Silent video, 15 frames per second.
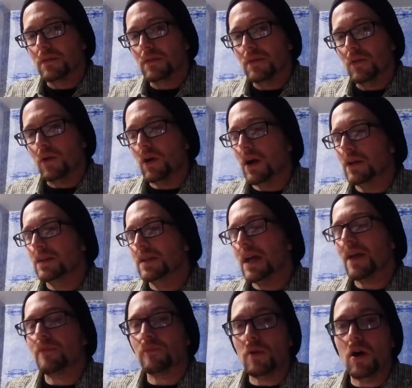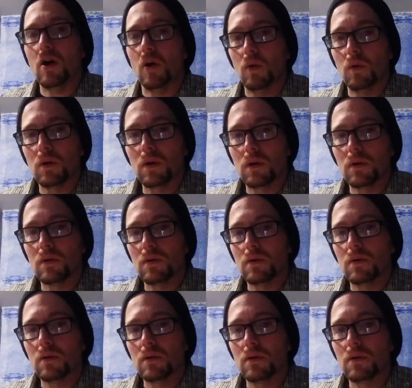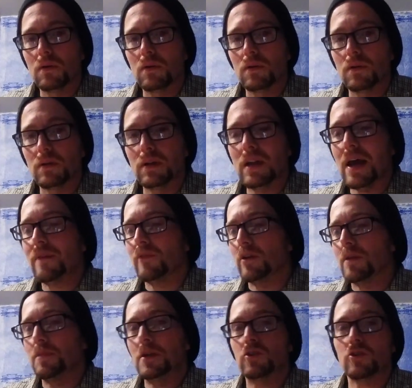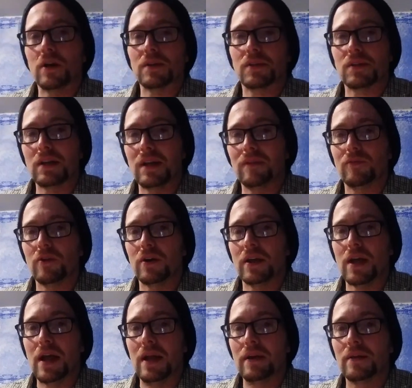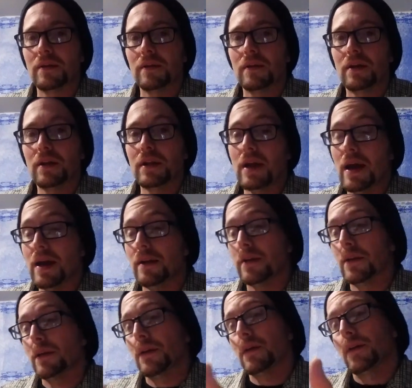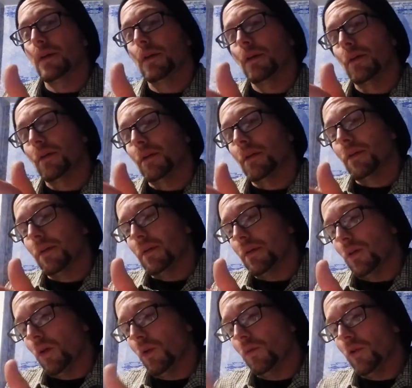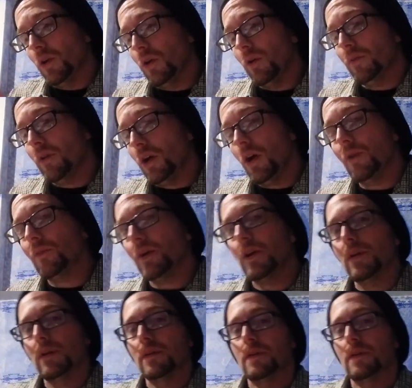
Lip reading: Or on death row. Never to be trusted ever again. And yet, over and over and over,